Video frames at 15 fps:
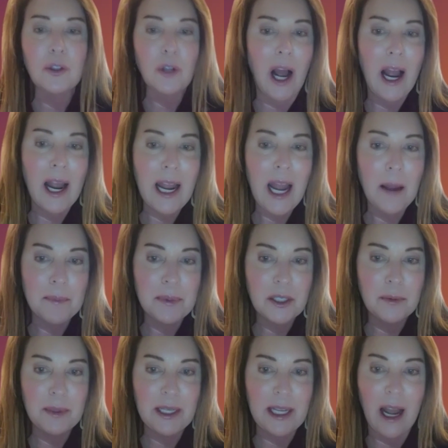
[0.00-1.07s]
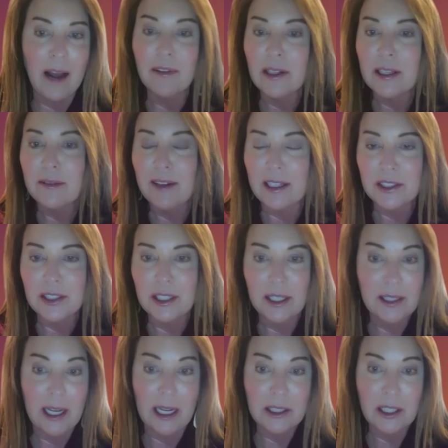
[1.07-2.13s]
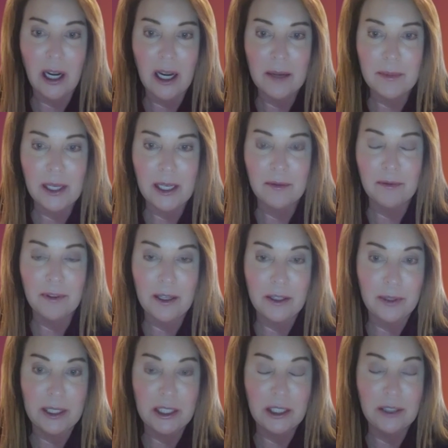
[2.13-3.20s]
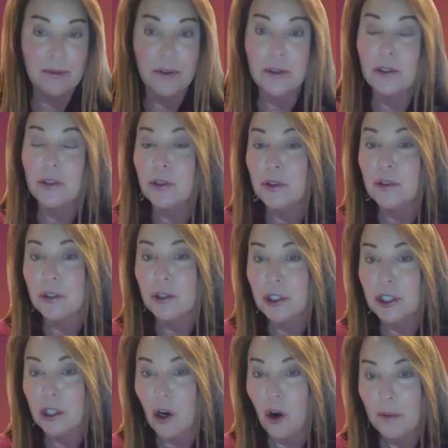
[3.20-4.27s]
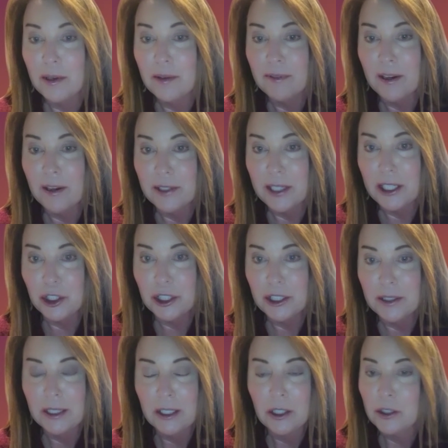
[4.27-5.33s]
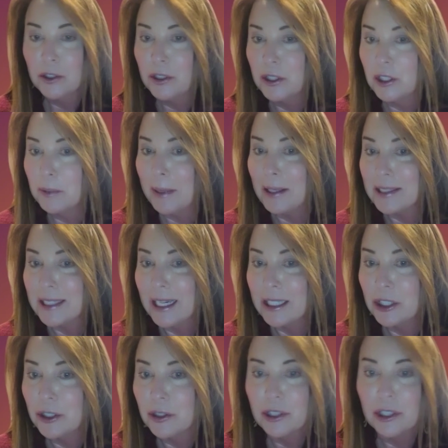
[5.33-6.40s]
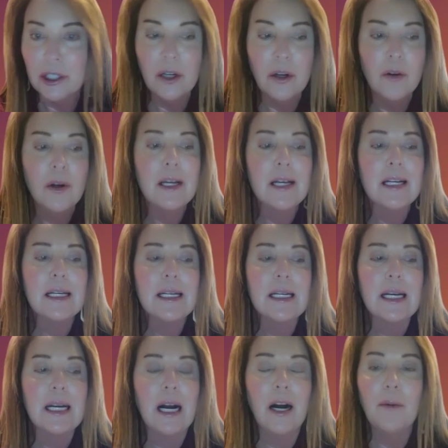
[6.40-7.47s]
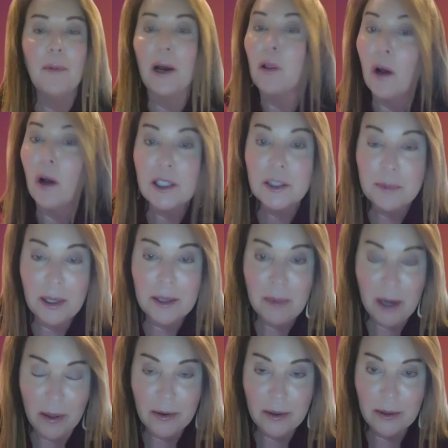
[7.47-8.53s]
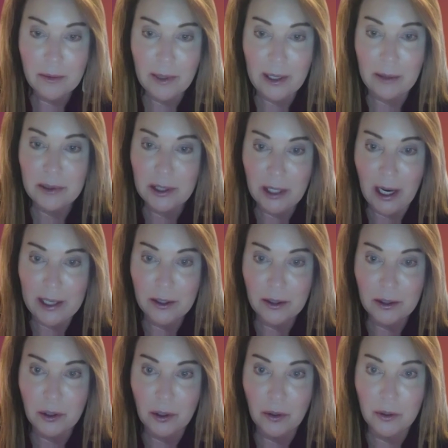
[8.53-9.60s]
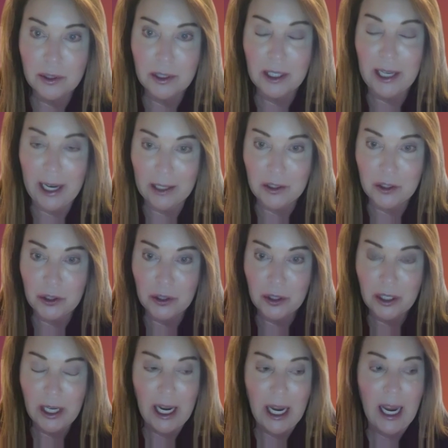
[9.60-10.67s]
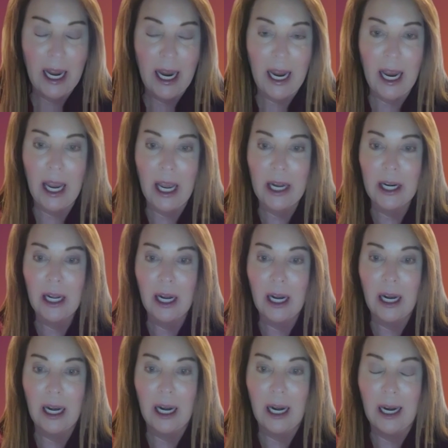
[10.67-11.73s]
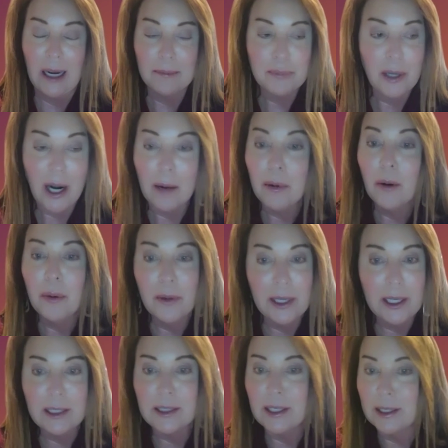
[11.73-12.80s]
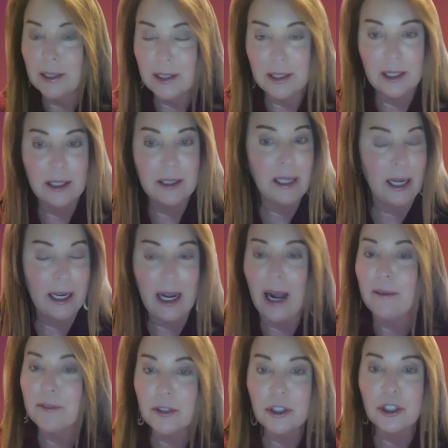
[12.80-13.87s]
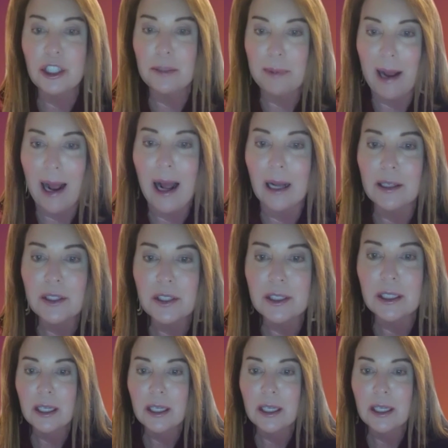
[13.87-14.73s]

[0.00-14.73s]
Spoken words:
I happened to be heavily vested at that time in fundraising for the Susan G. Komen Foundation. This is about 10 years ago. I lost my mother when I was 9 years old to cancer. And probably since the day after she passed,